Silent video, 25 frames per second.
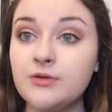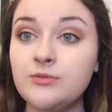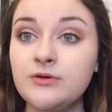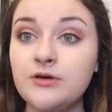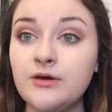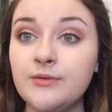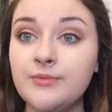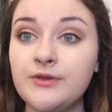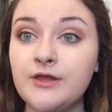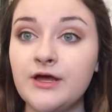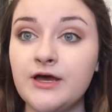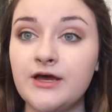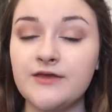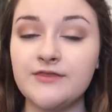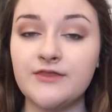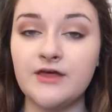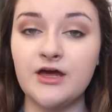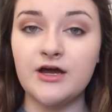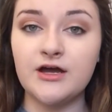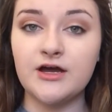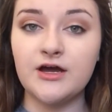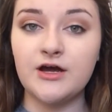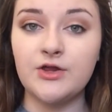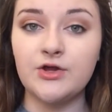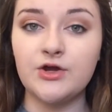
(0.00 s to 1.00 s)
going to be applying
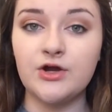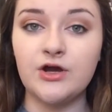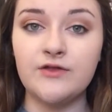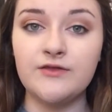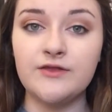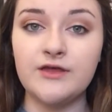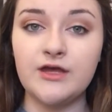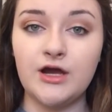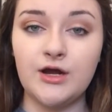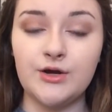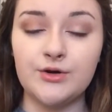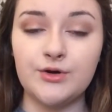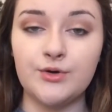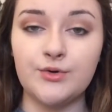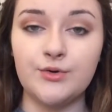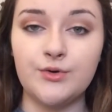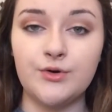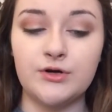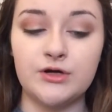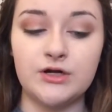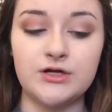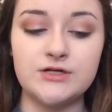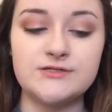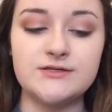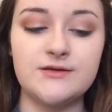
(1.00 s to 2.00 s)
that color on the outer
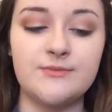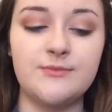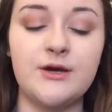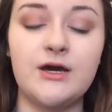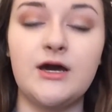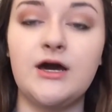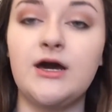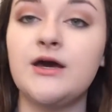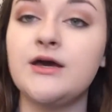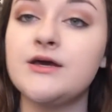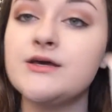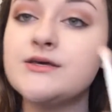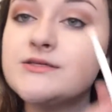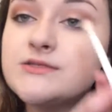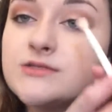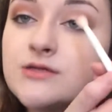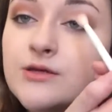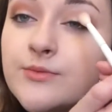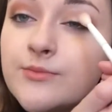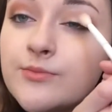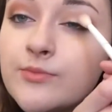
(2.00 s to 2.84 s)
corners of my eyes.